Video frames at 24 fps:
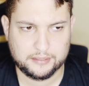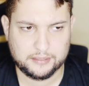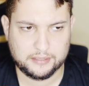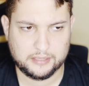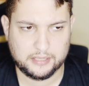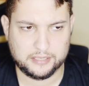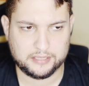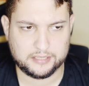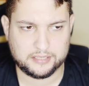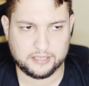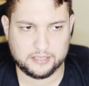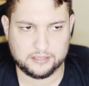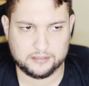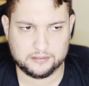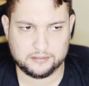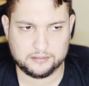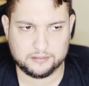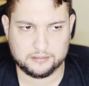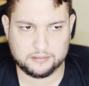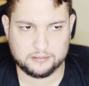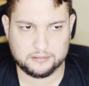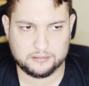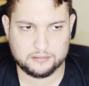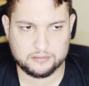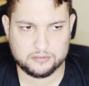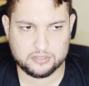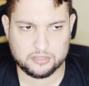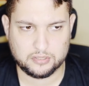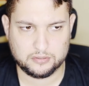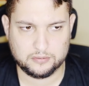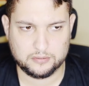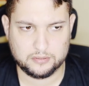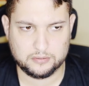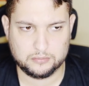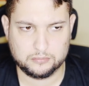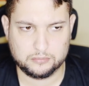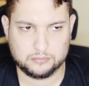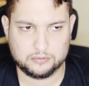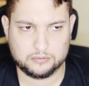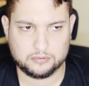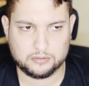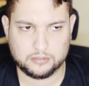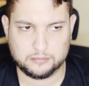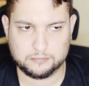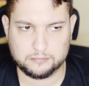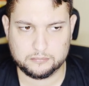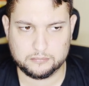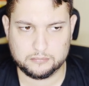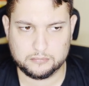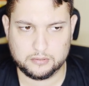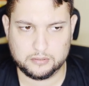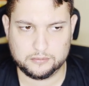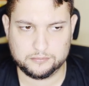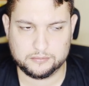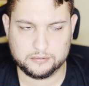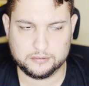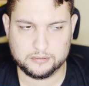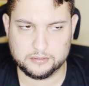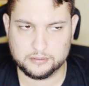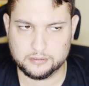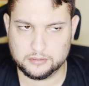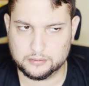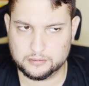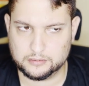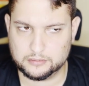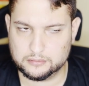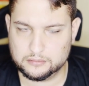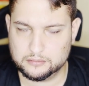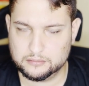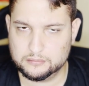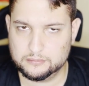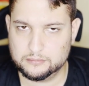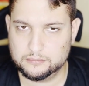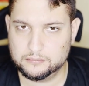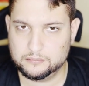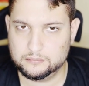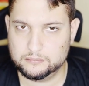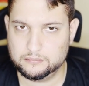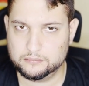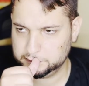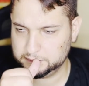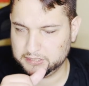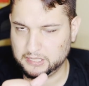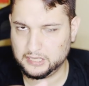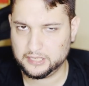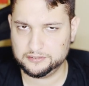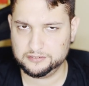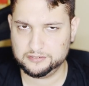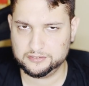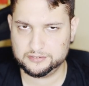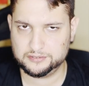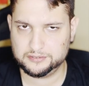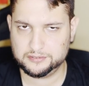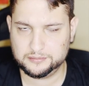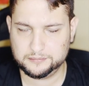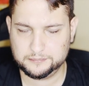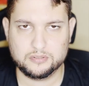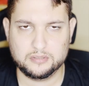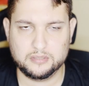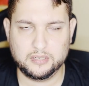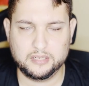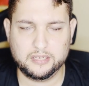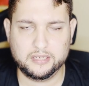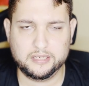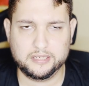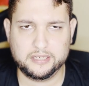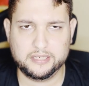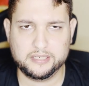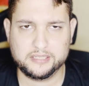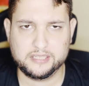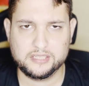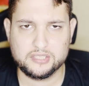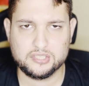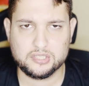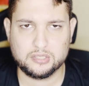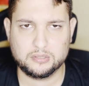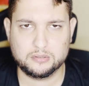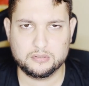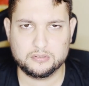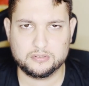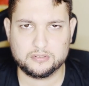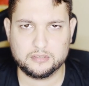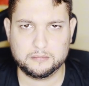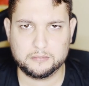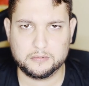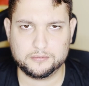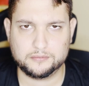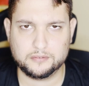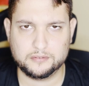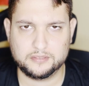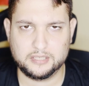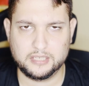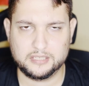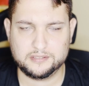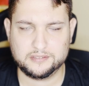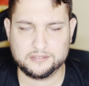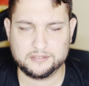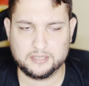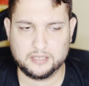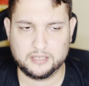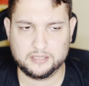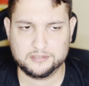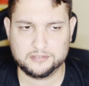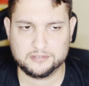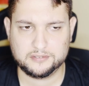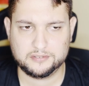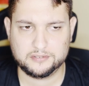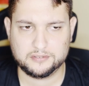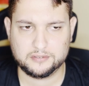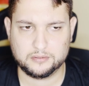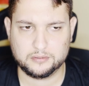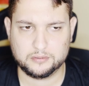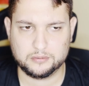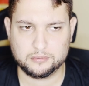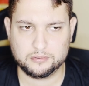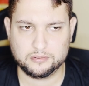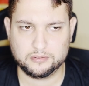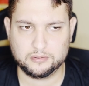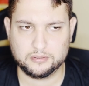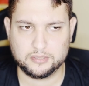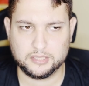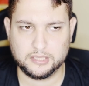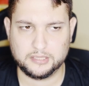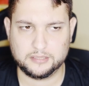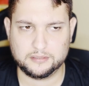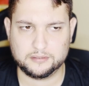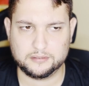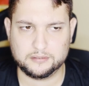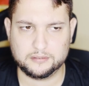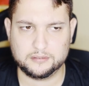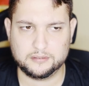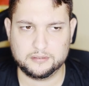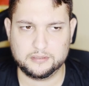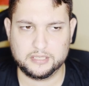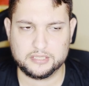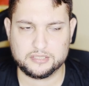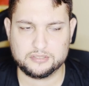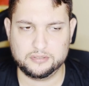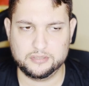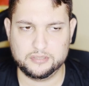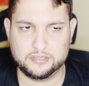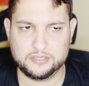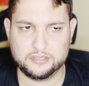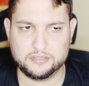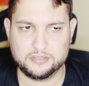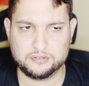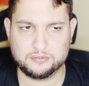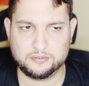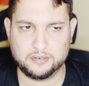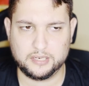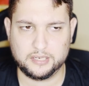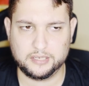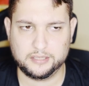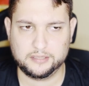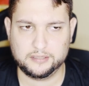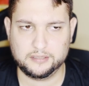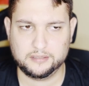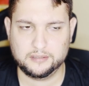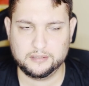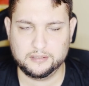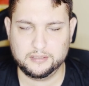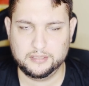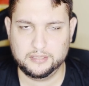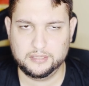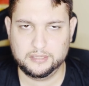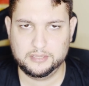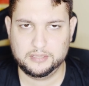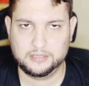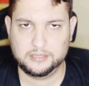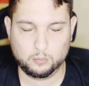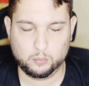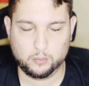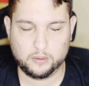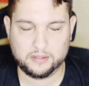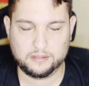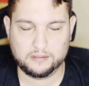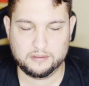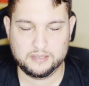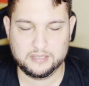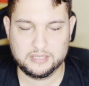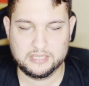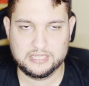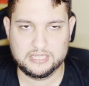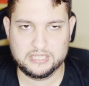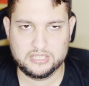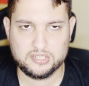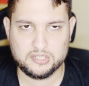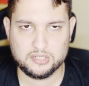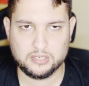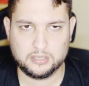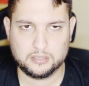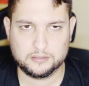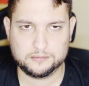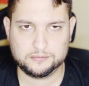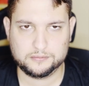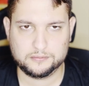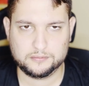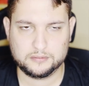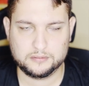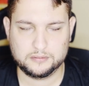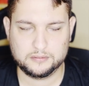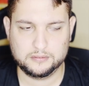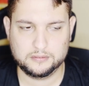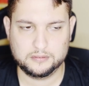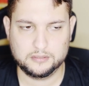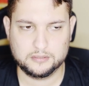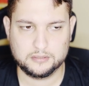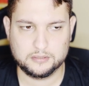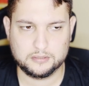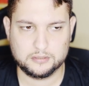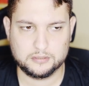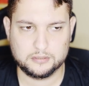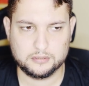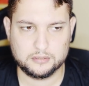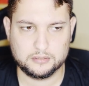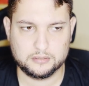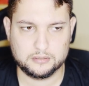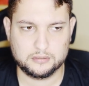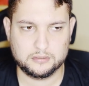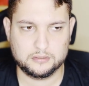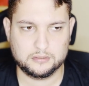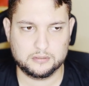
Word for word: I can show you some of the tasks. I, I, I can show you some of the test tasks, so you can actually try with each of the